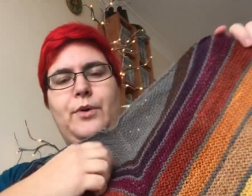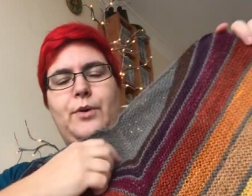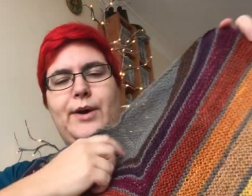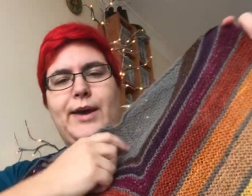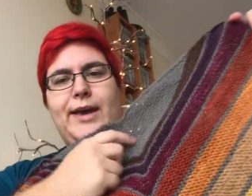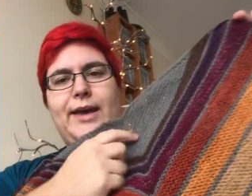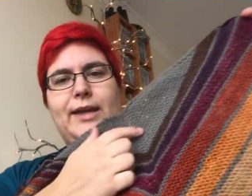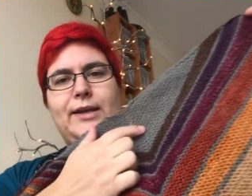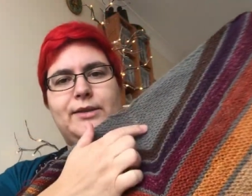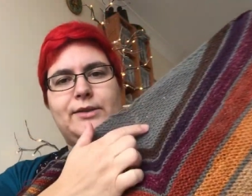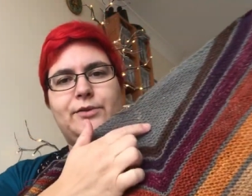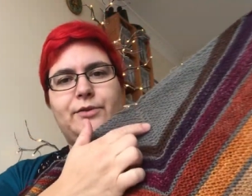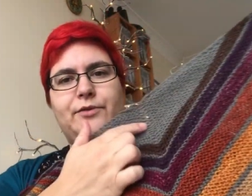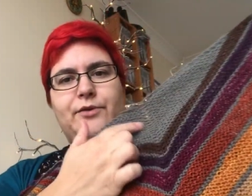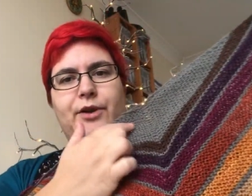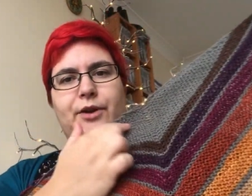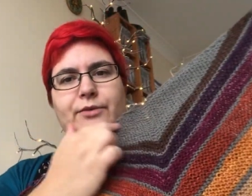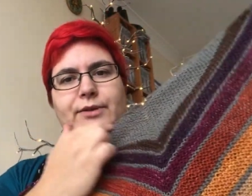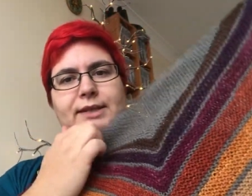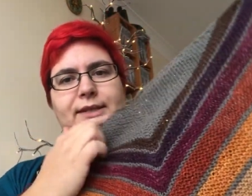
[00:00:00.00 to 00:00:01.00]
we're sort
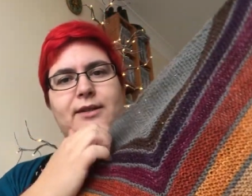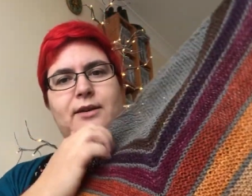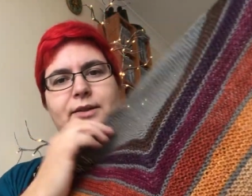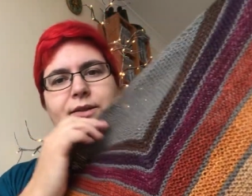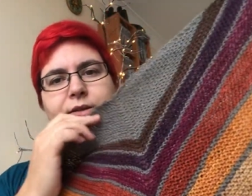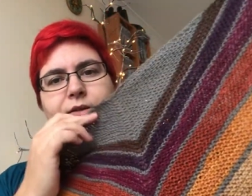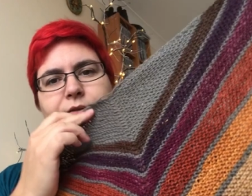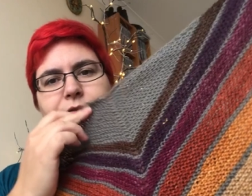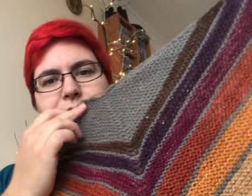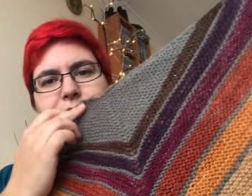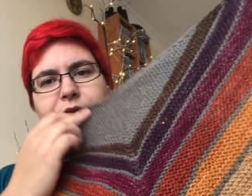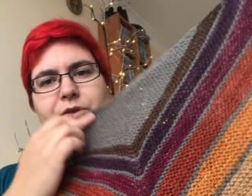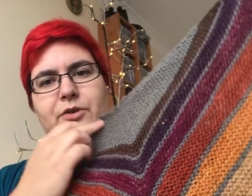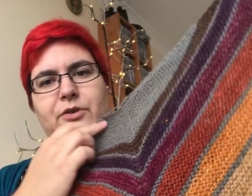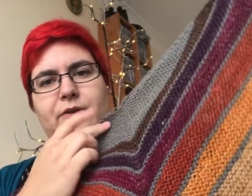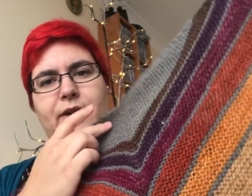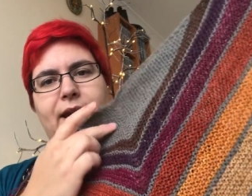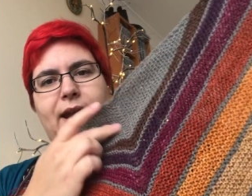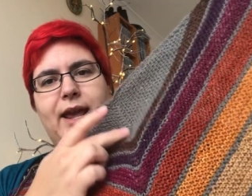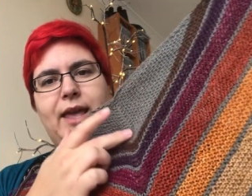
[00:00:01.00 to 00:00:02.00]
of going starting off with the
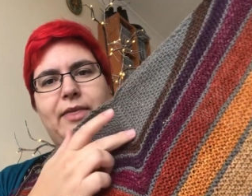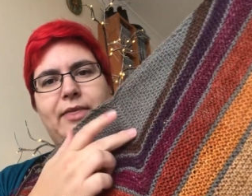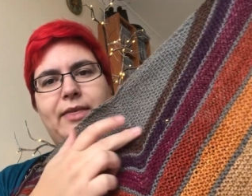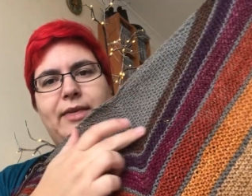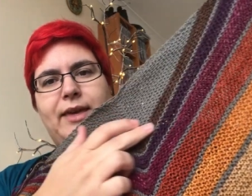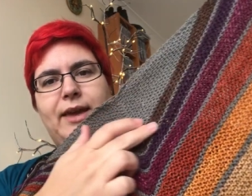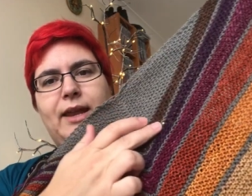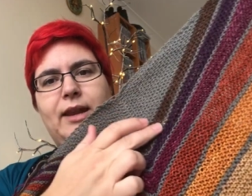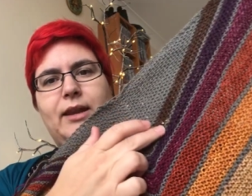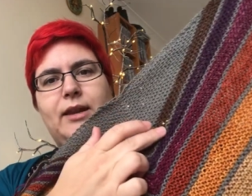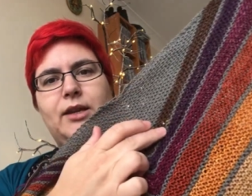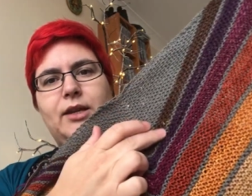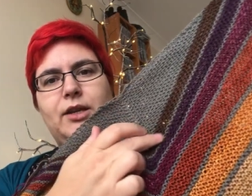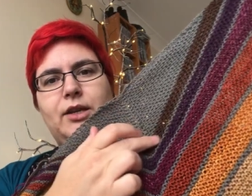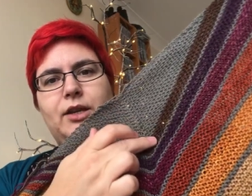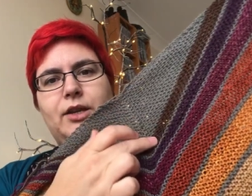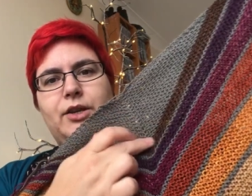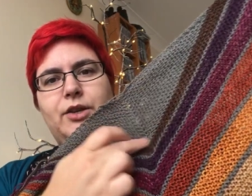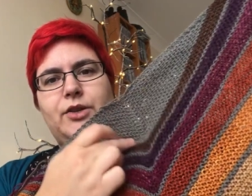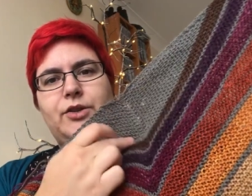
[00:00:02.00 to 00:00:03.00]
grey and then
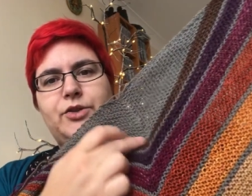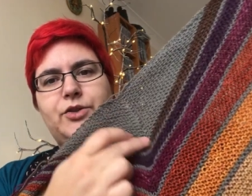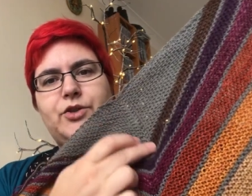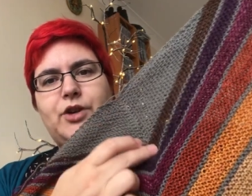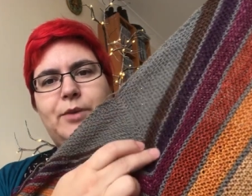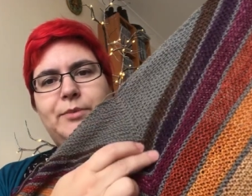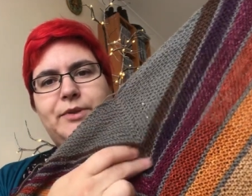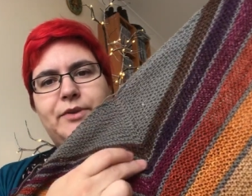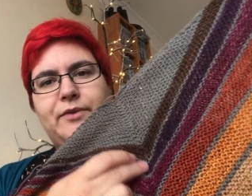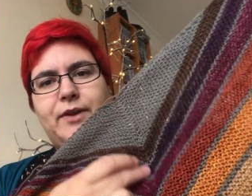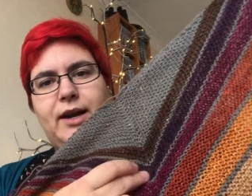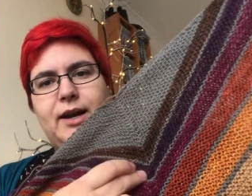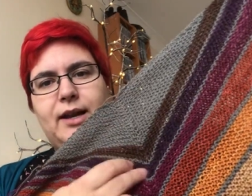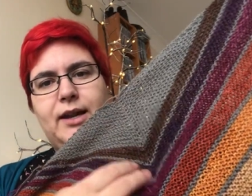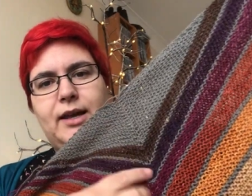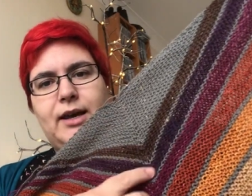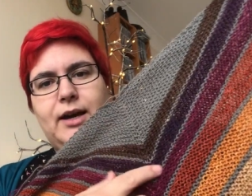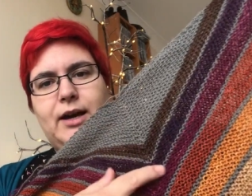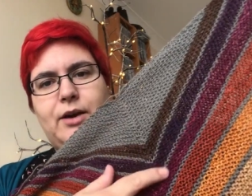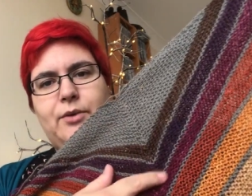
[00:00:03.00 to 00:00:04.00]
stripes of
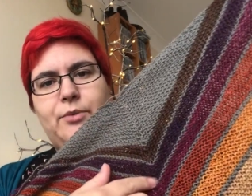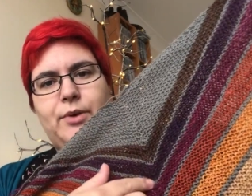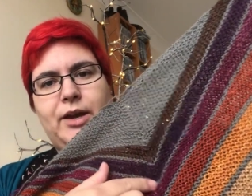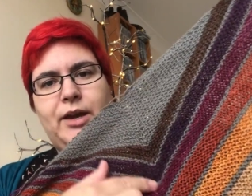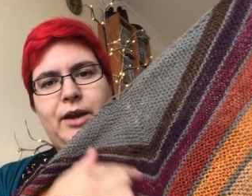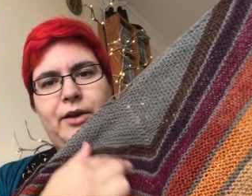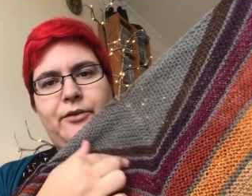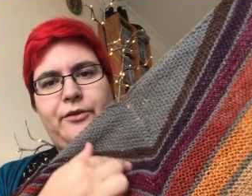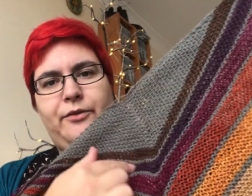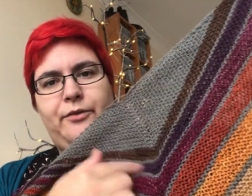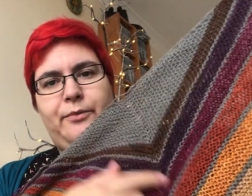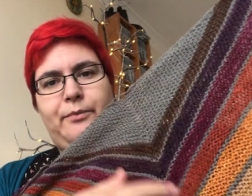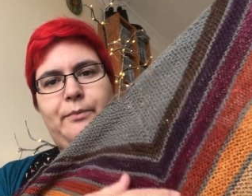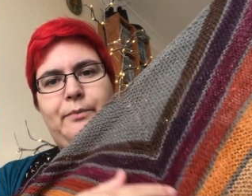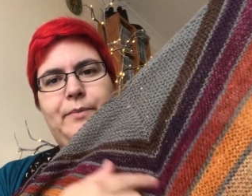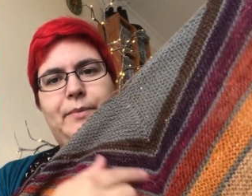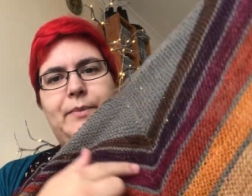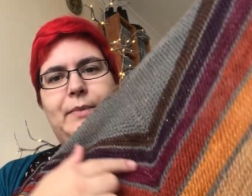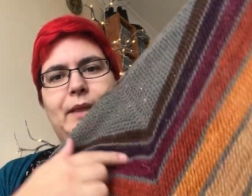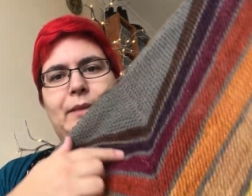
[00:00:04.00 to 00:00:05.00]
colour with
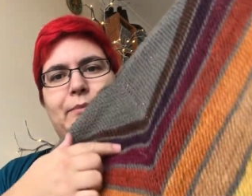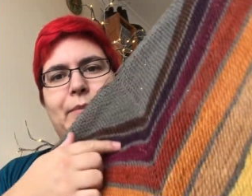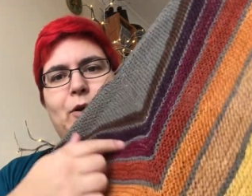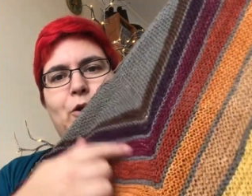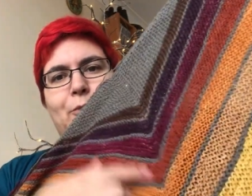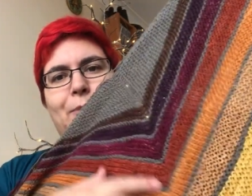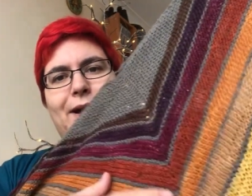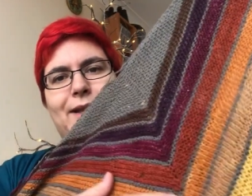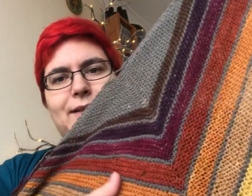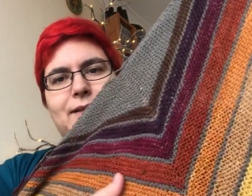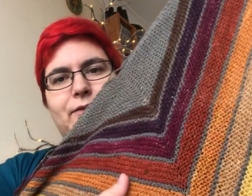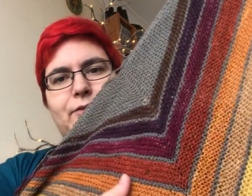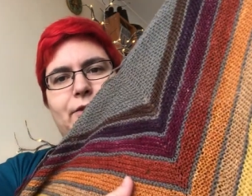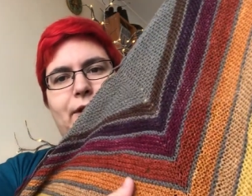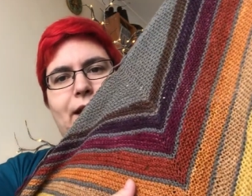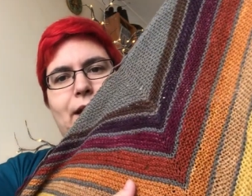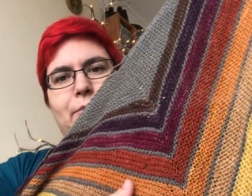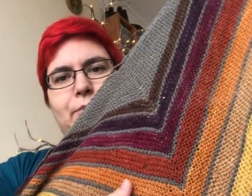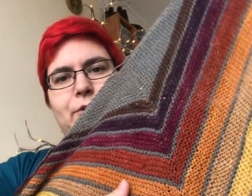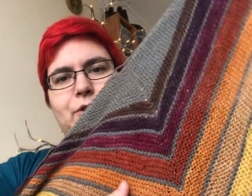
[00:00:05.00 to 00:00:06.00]
little bands of
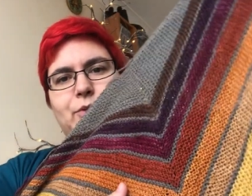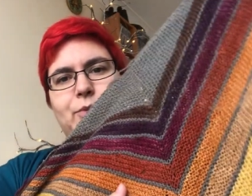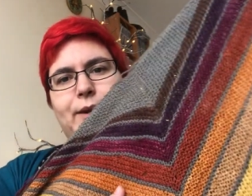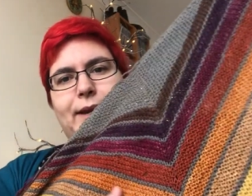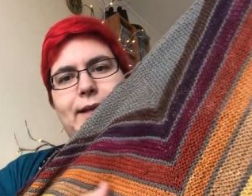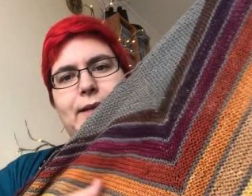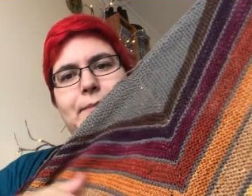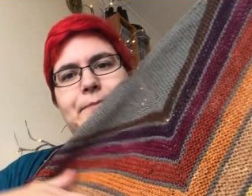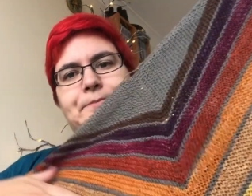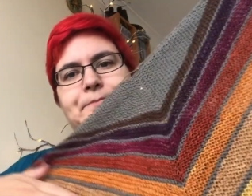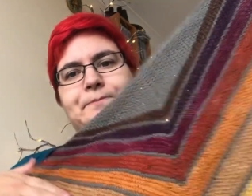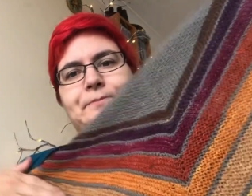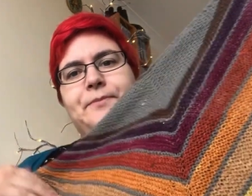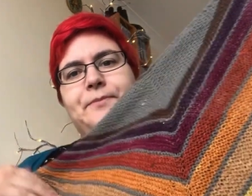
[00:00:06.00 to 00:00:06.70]
grey in between.